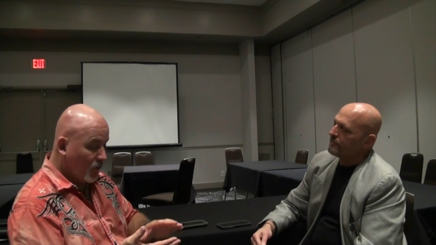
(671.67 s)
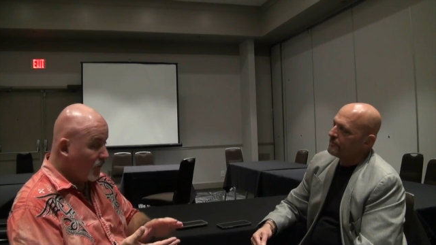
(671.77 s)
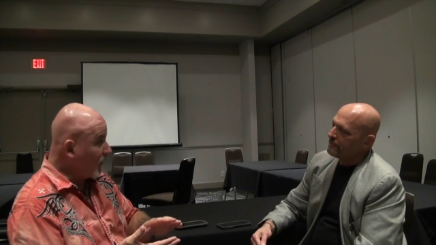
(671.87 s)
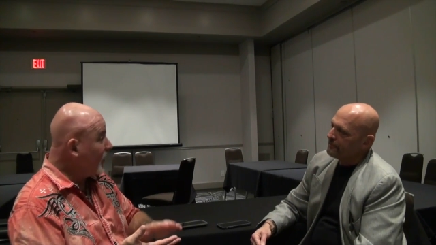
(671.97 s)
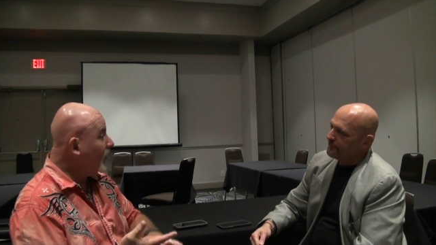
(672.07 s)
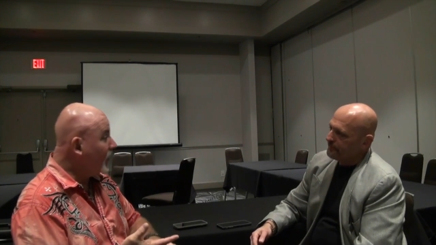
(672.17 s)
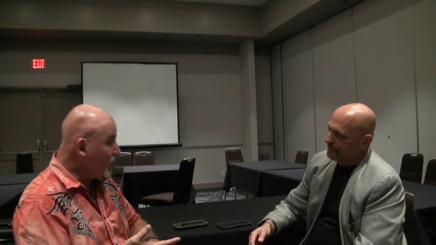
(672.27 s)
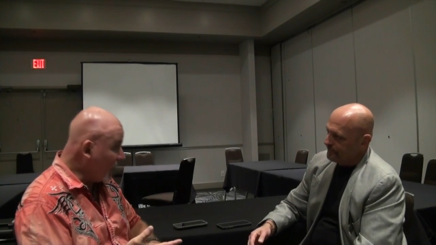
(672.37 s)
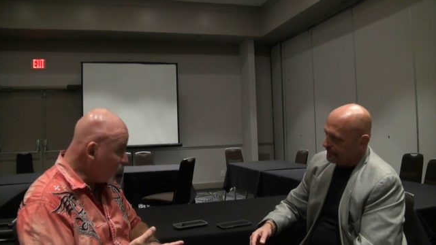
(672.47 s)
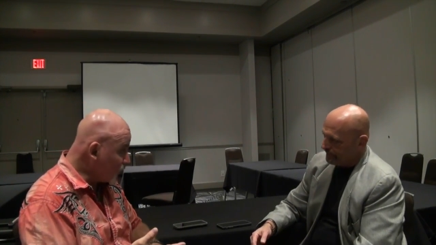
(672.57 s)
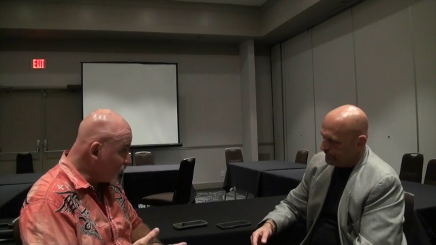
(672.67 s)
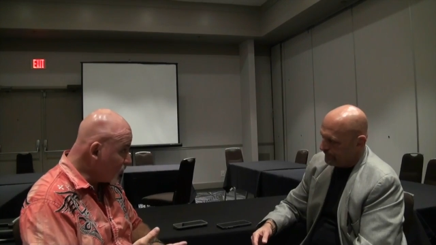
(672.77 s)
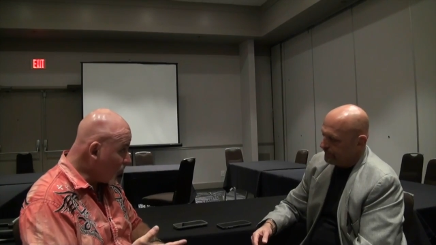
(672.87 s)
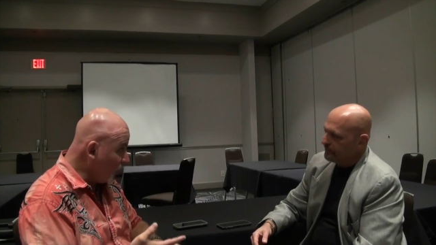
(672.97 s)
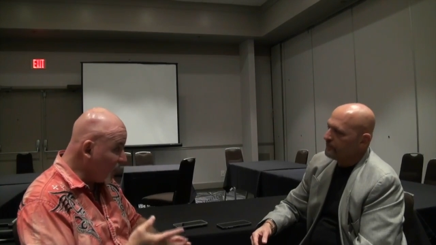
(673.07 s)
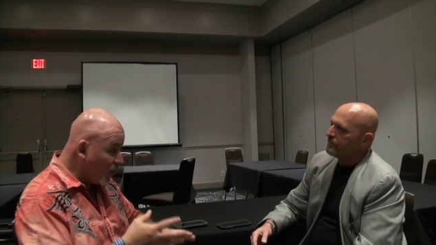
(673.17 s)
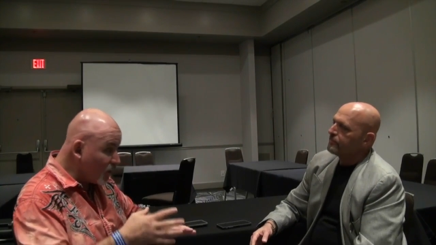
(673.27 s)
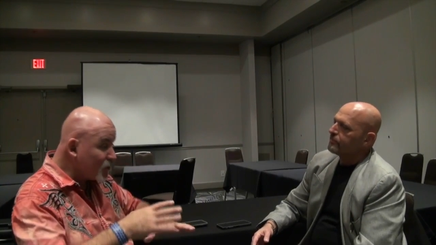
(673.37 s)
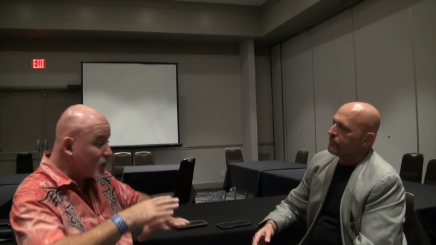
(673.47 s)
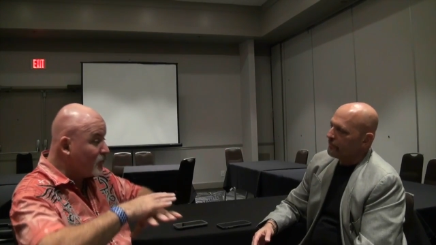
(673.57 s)
Speaker 1: the Gary Racers. I mean, there
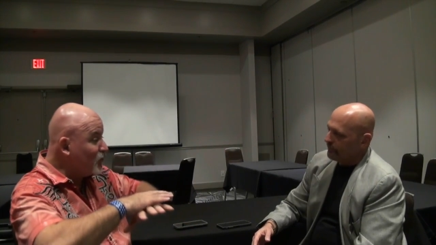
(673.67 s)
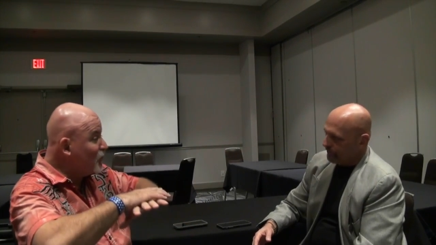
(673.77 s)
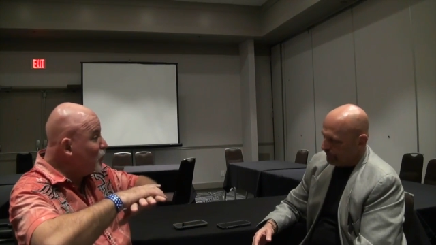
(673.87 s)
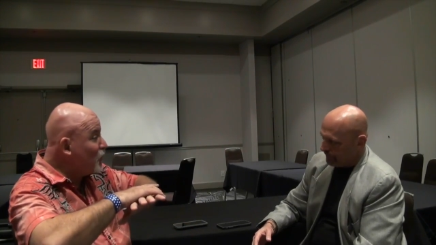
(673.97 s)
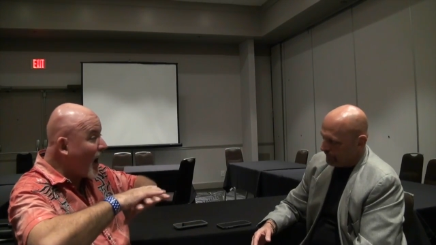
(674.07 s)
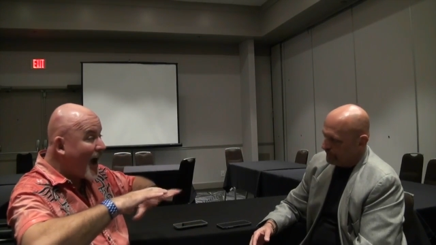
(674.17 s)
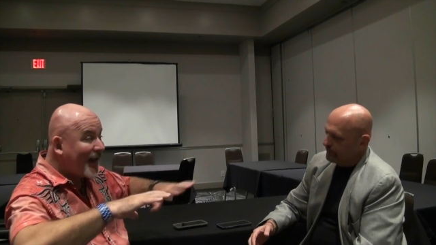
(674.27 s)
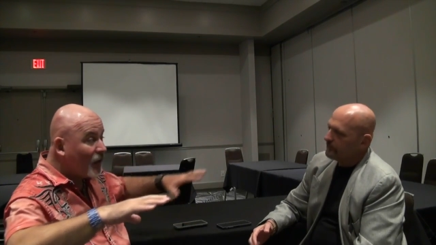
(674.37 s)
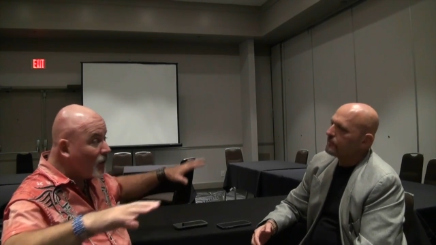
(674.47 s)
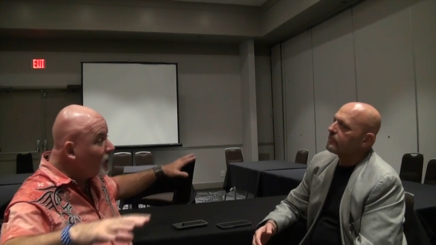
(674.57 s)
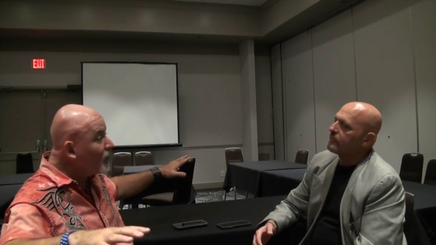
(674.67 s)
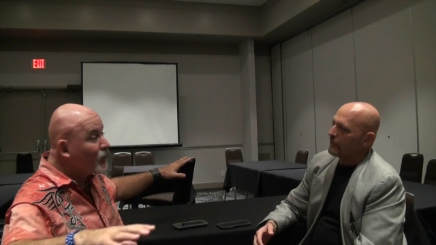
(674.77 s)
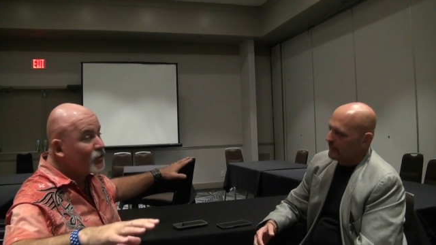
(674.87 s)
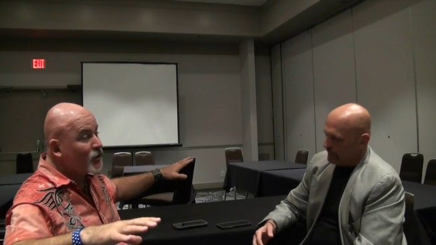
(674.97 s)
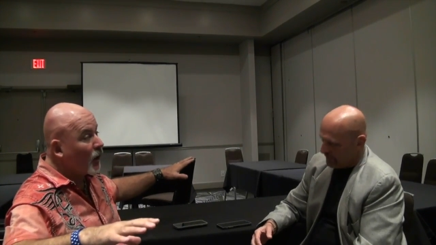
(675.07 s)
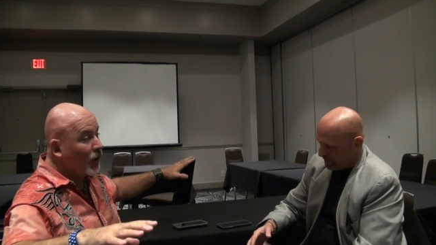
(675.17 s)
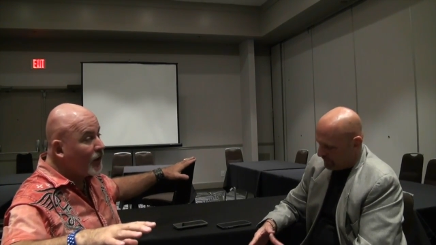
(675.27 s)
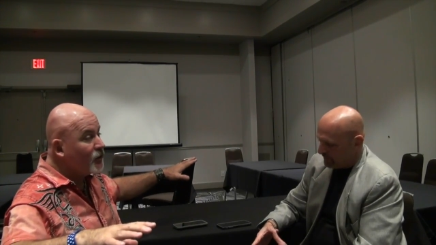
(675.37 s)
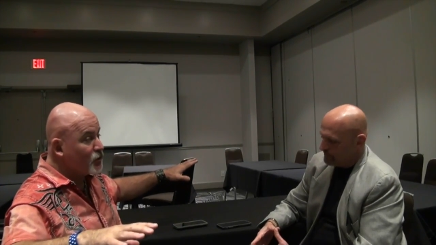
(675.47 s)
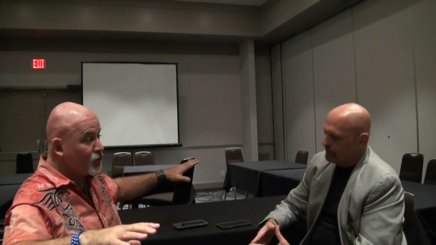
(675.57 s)
are some giant leaders in our
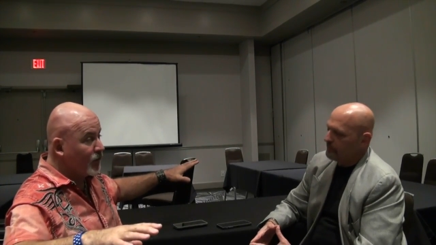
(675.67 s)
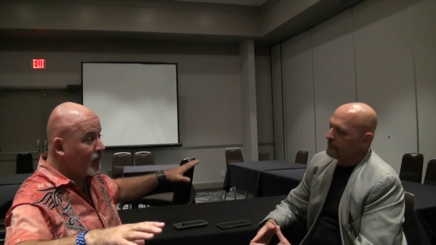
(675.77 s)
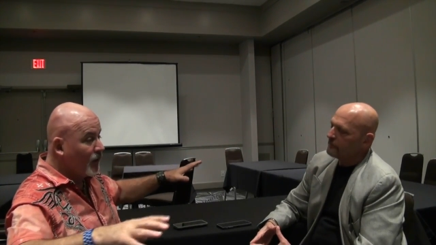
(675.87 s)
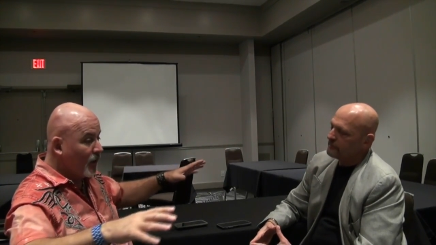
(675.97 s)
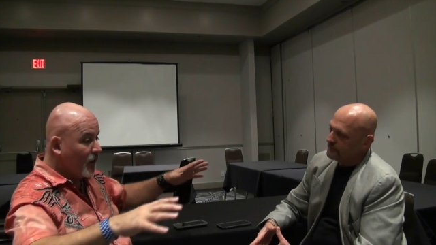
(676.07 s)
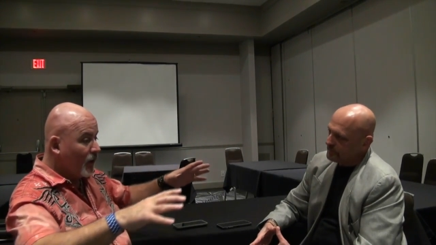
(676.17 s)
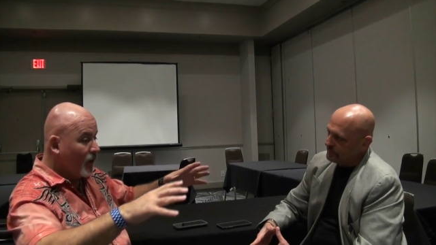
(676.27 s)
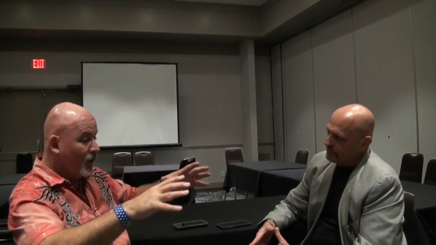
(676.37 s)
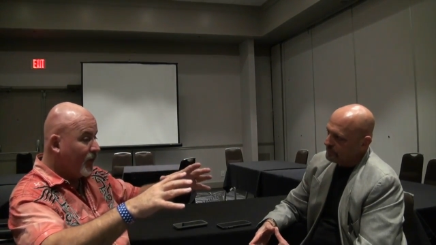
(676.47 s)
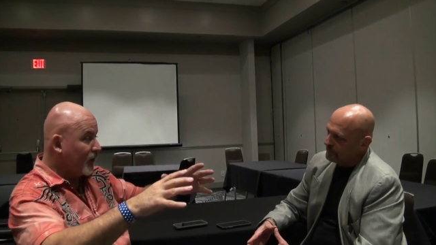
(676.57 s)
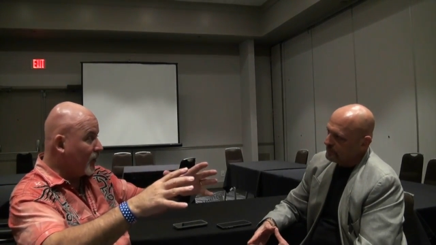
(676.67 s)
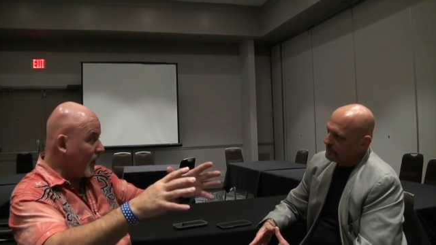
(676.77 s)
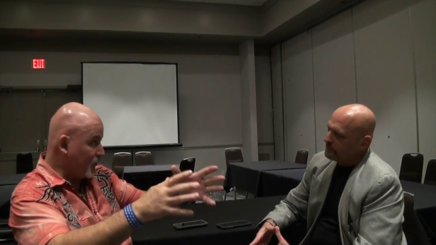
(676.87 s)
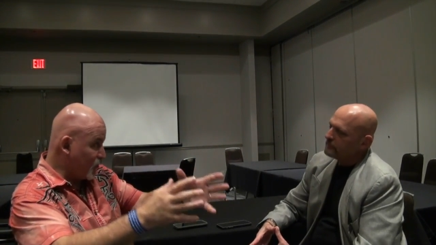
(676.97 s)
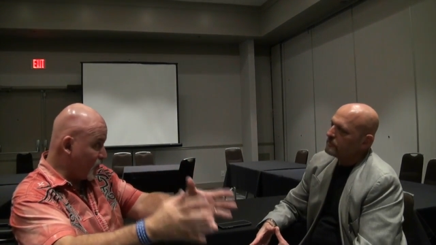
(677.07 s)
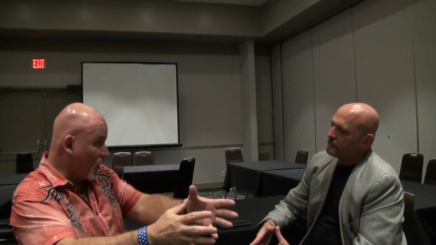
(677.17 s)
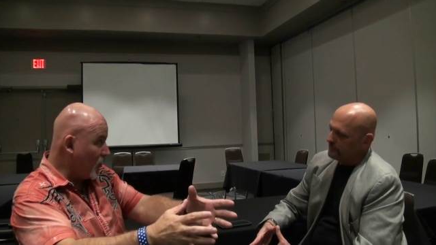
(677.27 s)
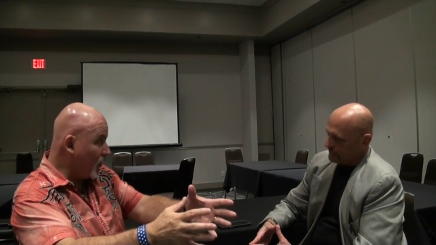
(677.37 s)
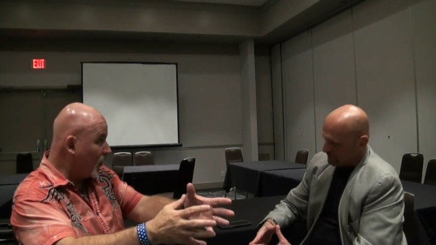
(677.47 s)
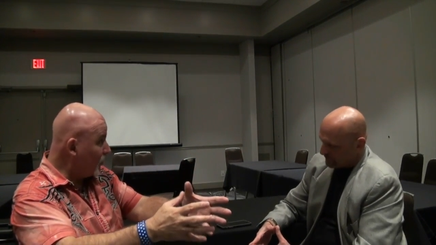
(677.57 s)
industry that got
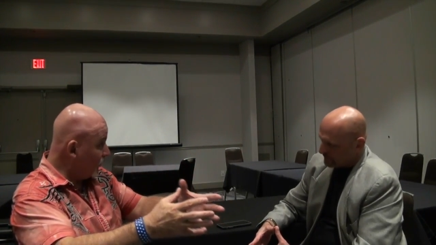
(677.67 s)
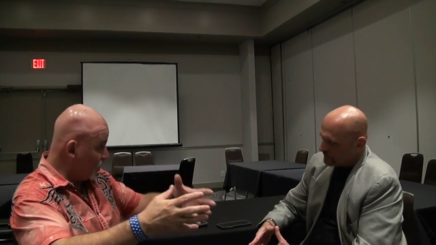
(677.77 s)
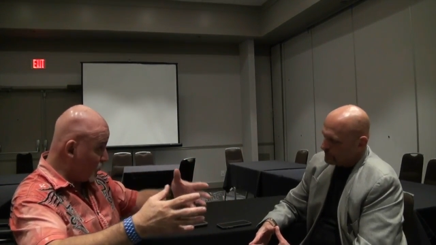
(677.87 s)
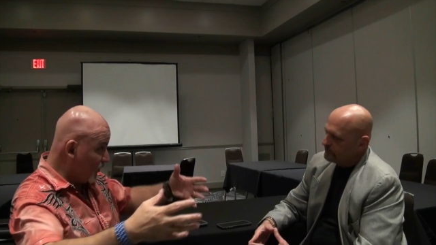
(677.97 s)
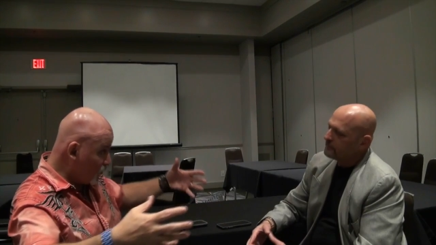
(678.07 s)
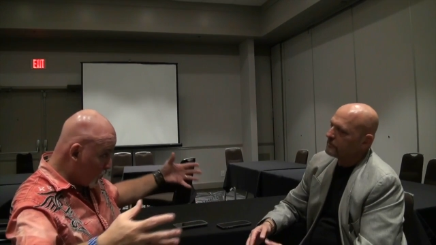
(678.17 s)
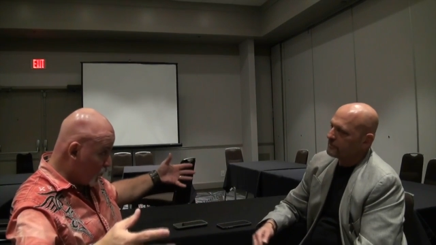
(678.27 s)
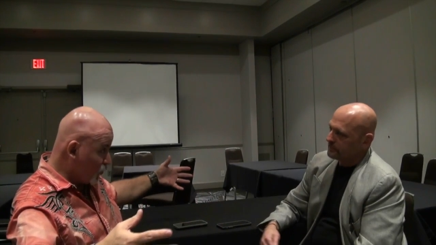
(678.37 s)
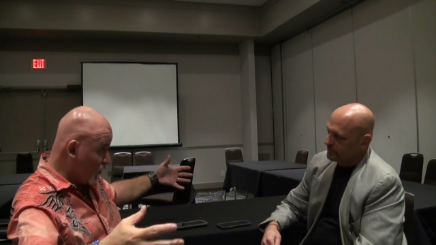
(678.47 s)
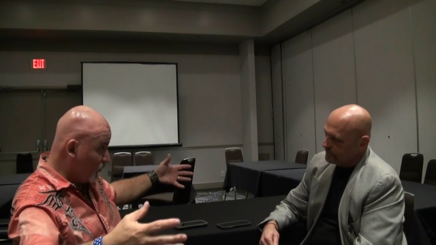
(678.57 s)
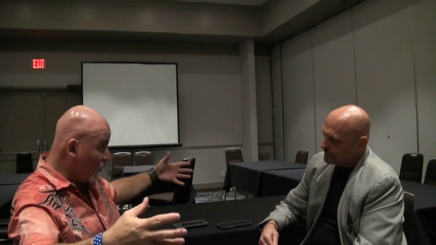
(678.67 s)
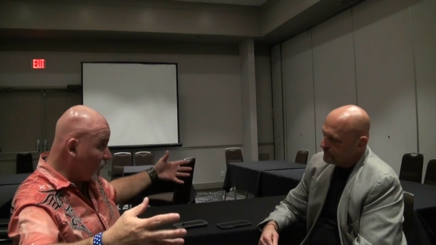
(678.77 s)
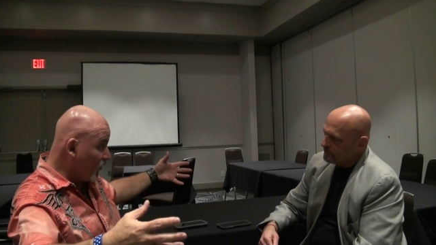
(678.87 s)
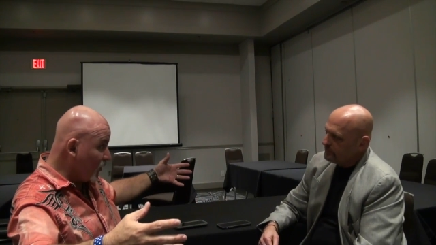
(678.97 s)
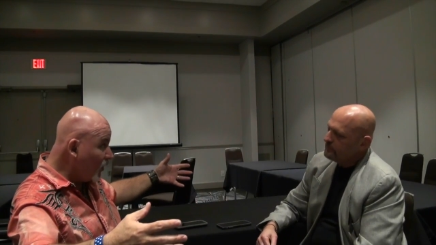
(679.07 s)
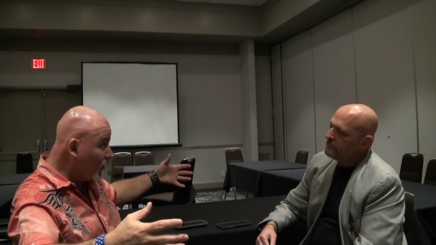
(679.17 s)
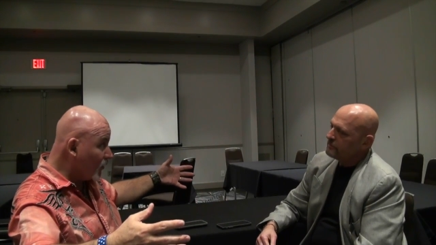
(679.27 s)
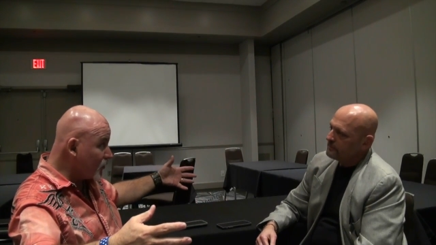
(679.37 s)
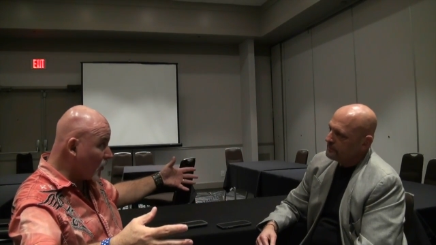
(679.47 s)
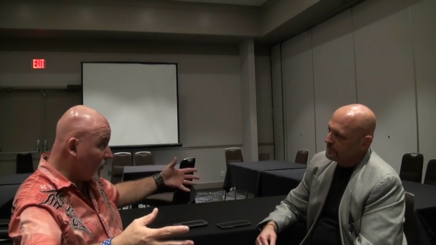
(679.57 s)
started under his mentorship over the
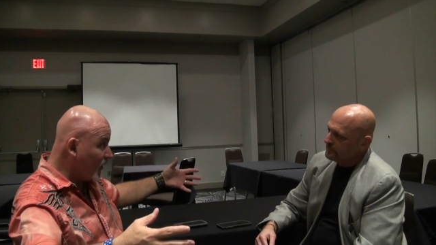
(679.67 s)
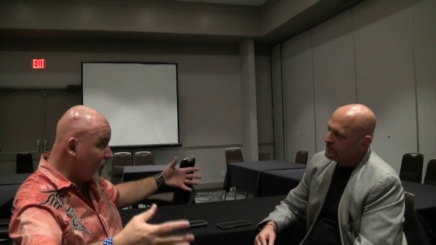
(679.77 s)
years. So, I mean,